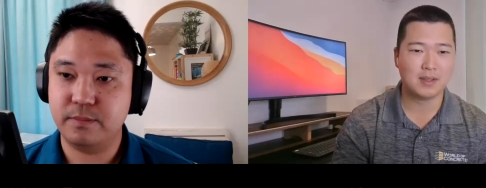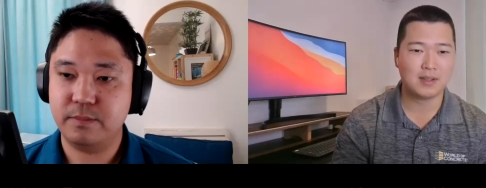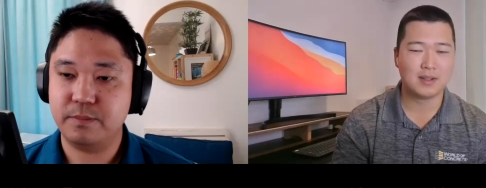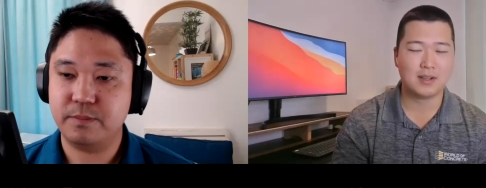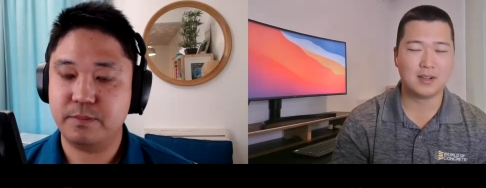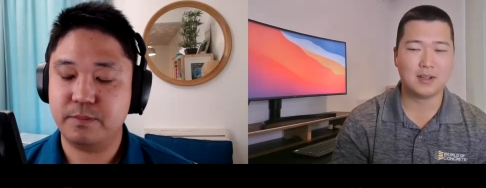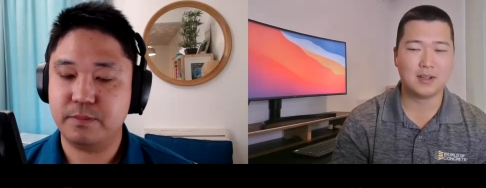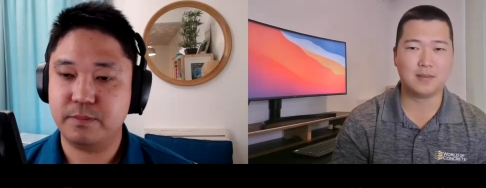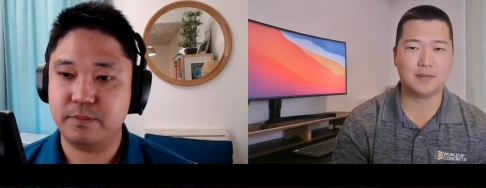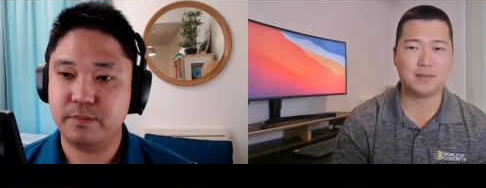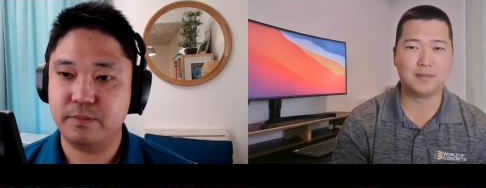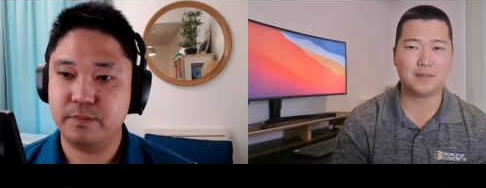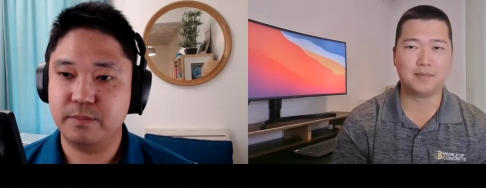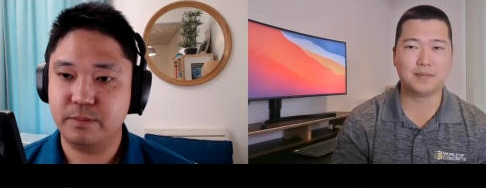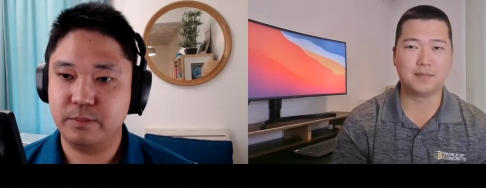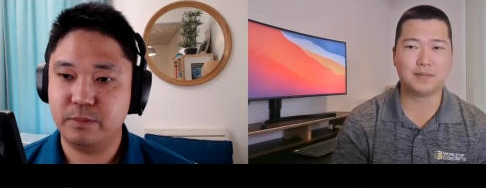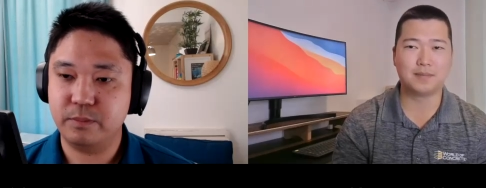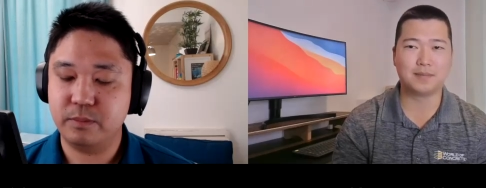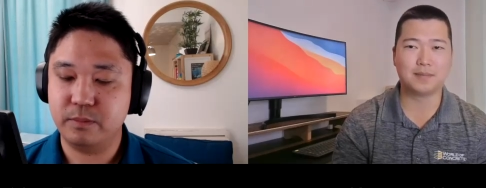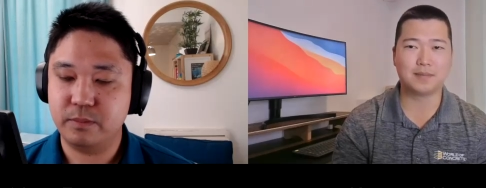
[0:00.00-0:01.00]
Speaker 1: Um,
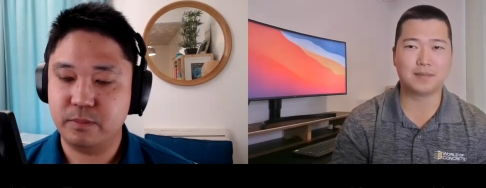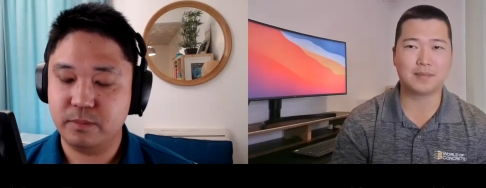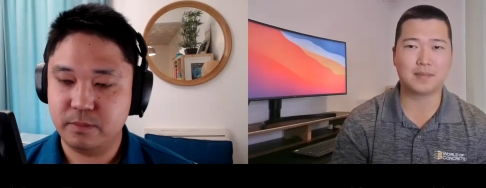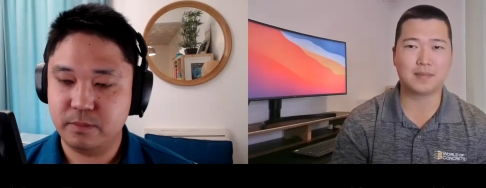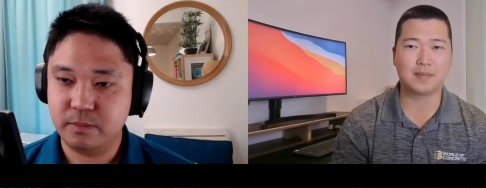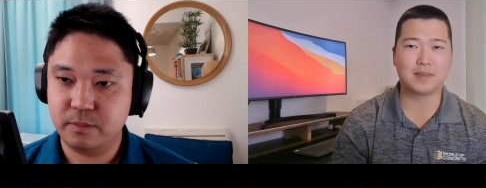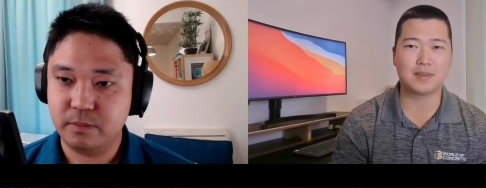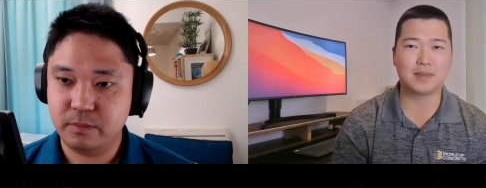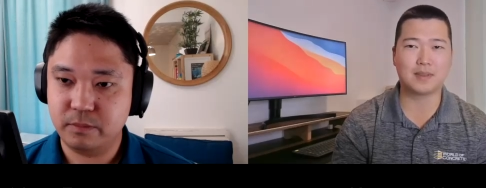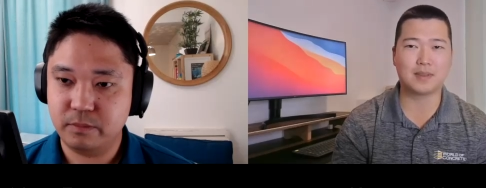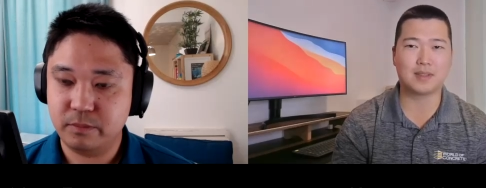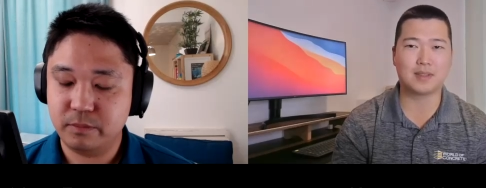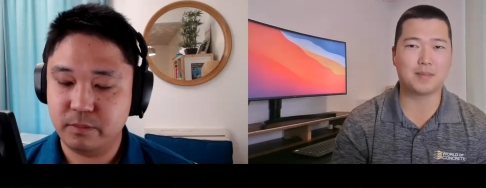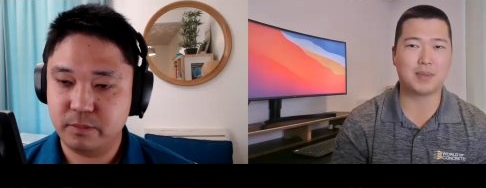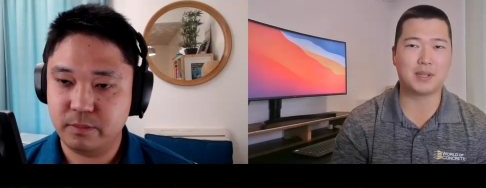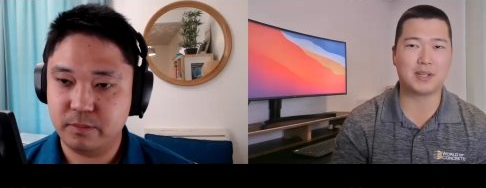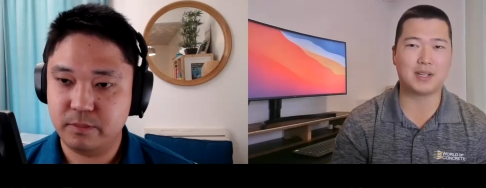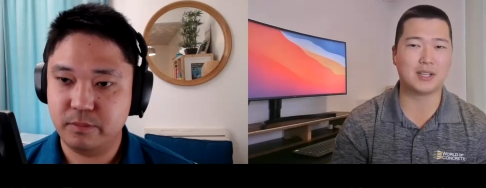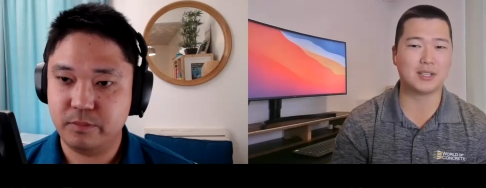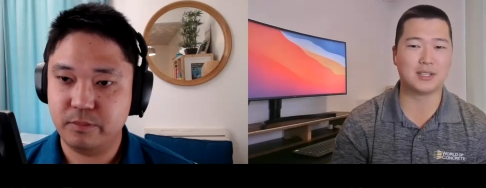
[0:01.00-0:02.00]

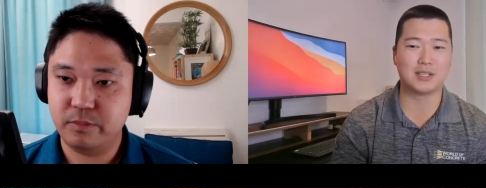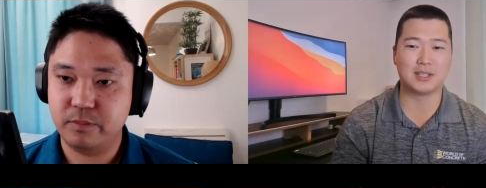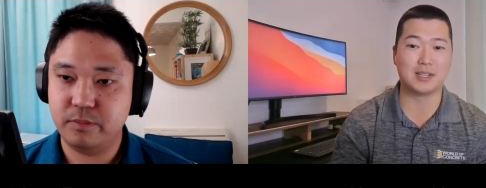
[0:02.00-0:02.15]
because it,